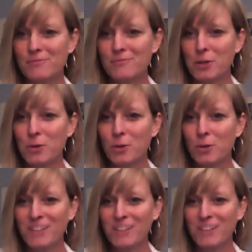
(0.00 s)
pretty
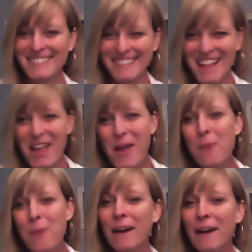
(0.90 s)
cool.
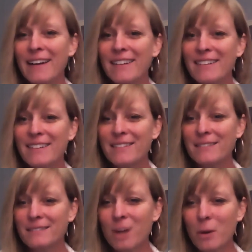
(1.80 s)
But
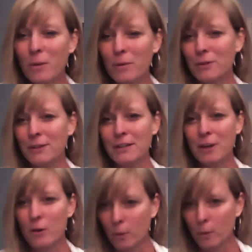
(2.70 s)
no one would really
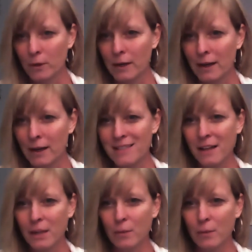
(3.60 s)
know that we're in it. It's
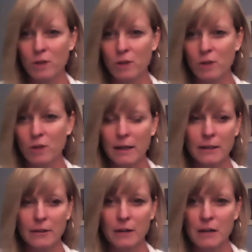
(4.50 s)
not like we're talking
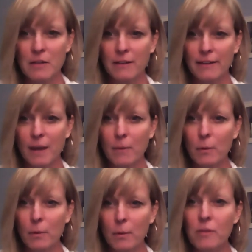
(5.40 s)
in it or anything like that.
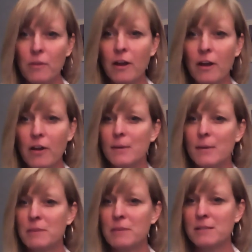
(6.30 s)
But we were there that day,
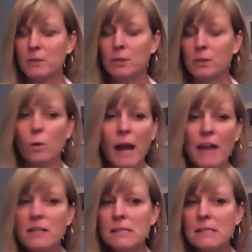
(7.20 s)
which makes it really cool.
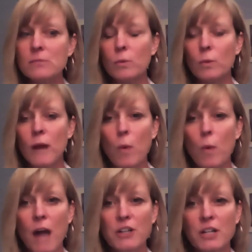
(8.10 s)
But when I
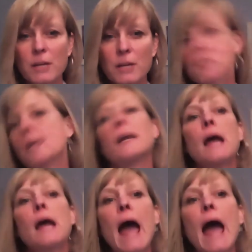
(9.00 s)
watch it, I'm just
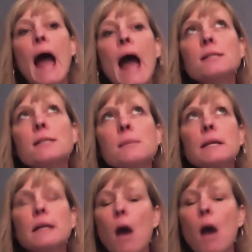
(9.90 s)
like, how could
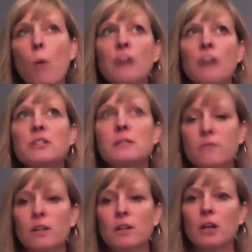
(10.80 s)
somebody not watch
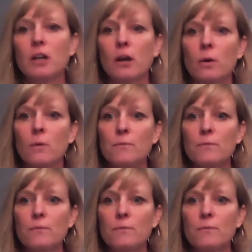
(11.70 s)
this video